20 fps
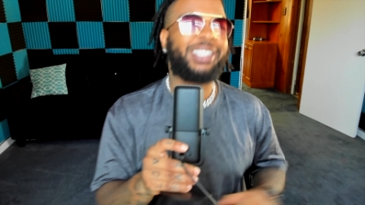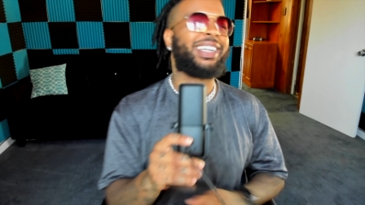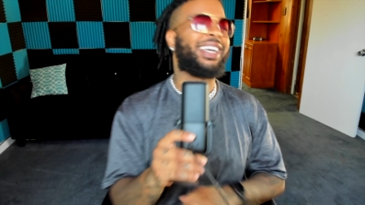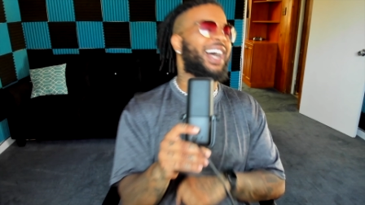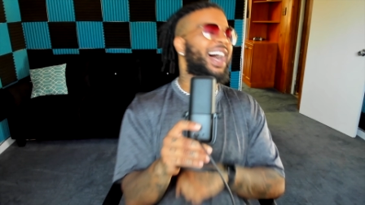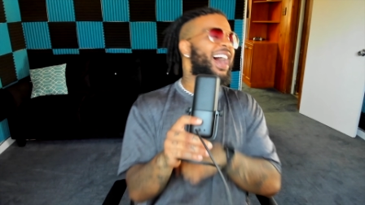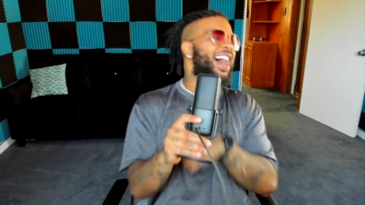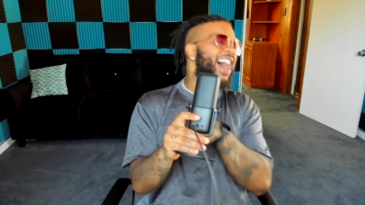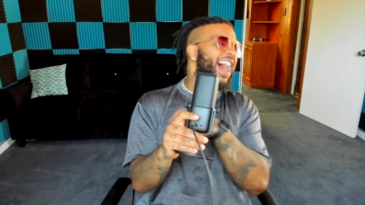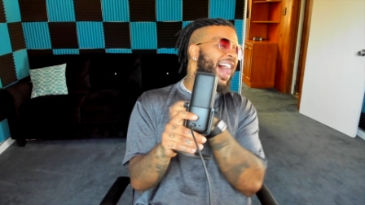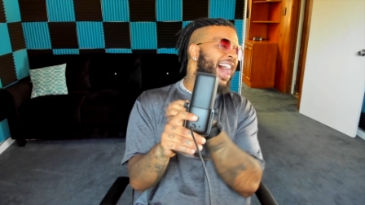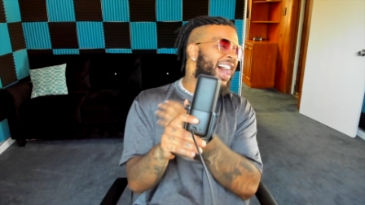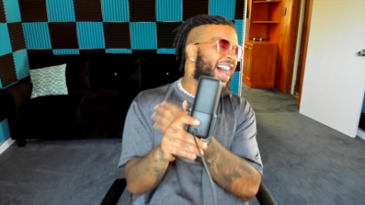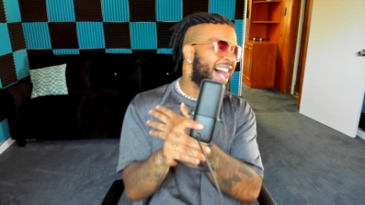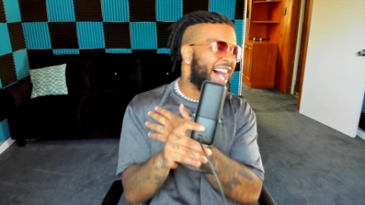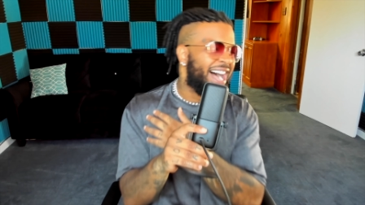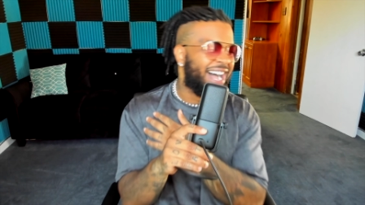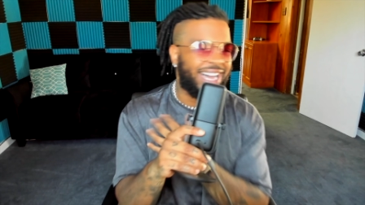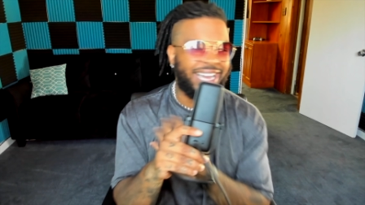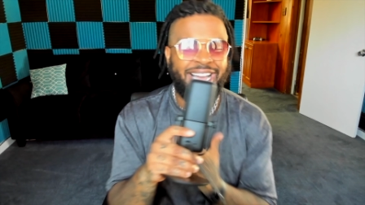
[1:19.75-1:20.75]

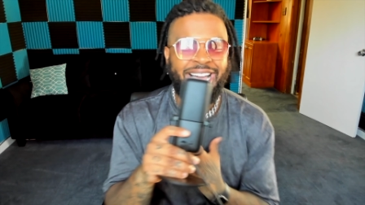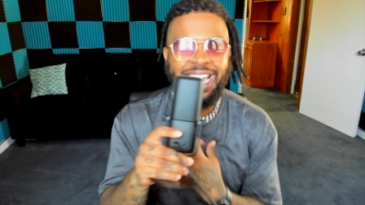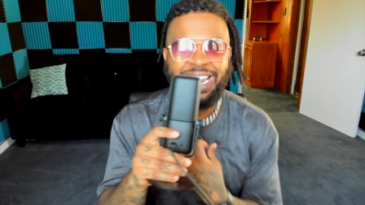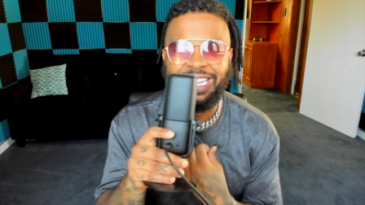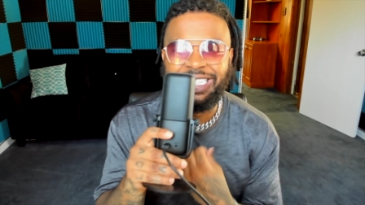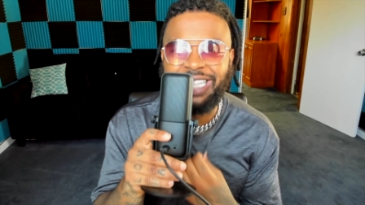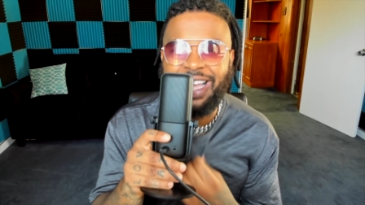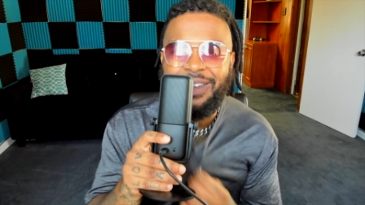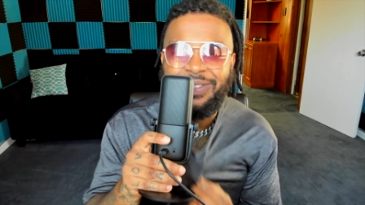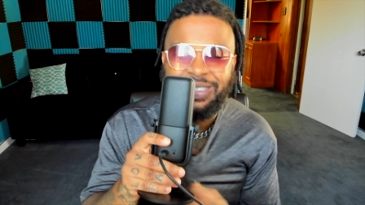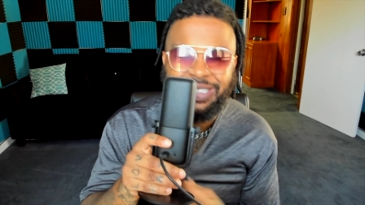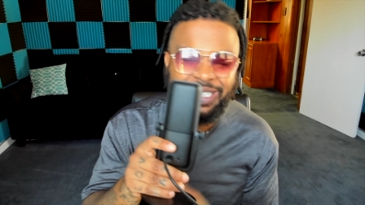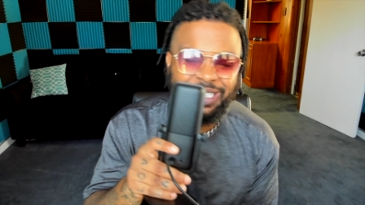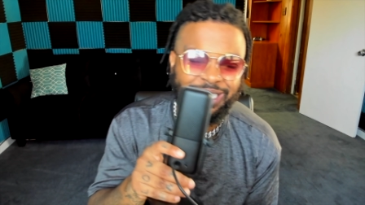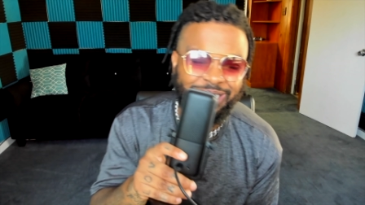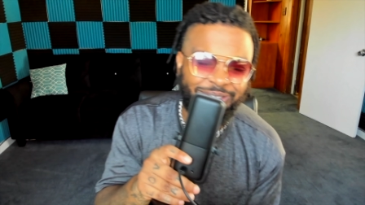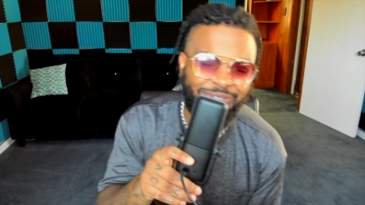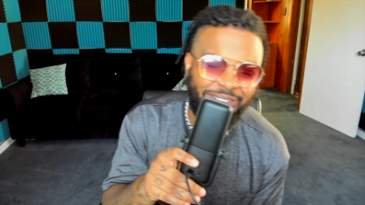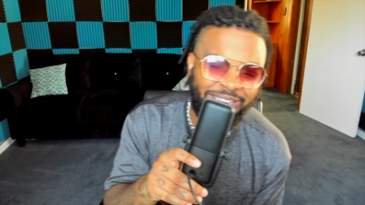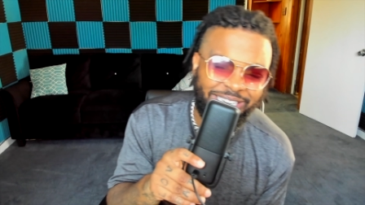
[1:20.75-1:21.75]
Let's hop into
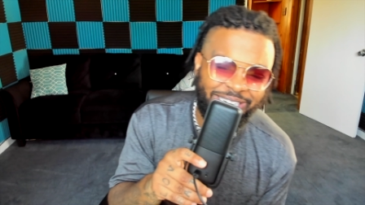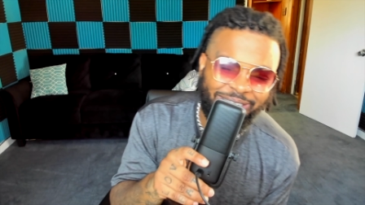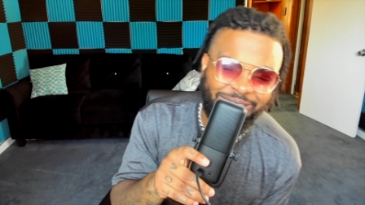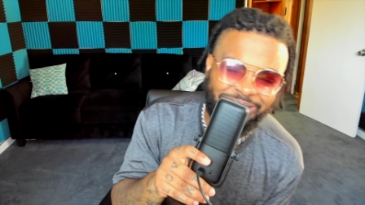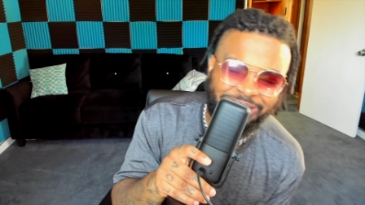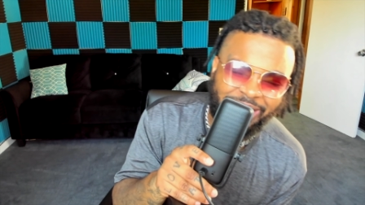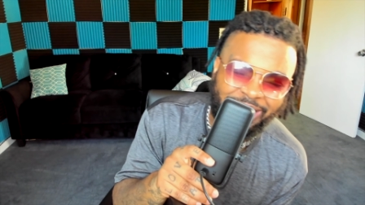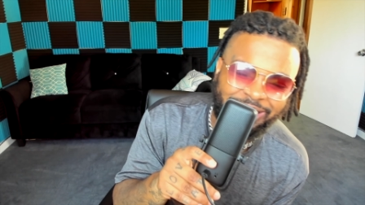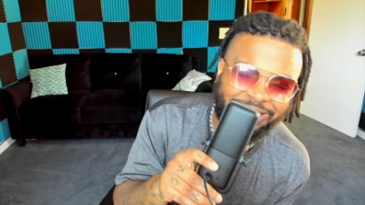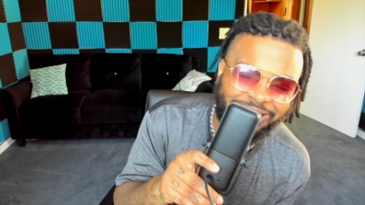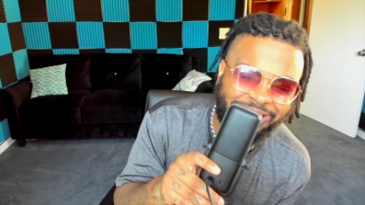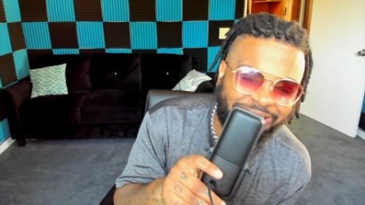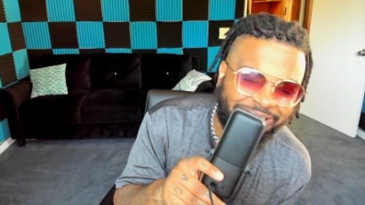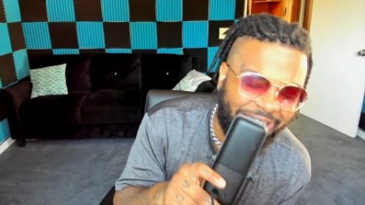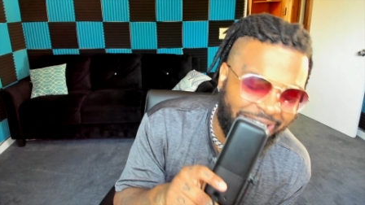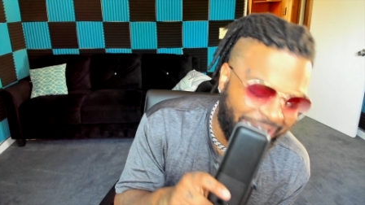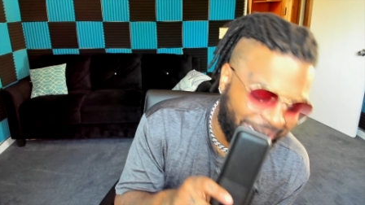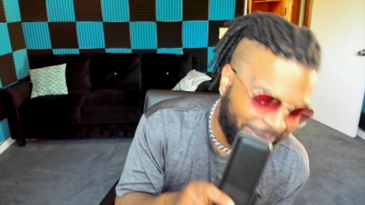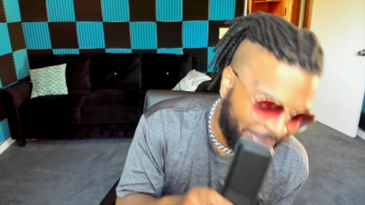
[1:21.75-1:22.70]
this video. Shout out to the gang.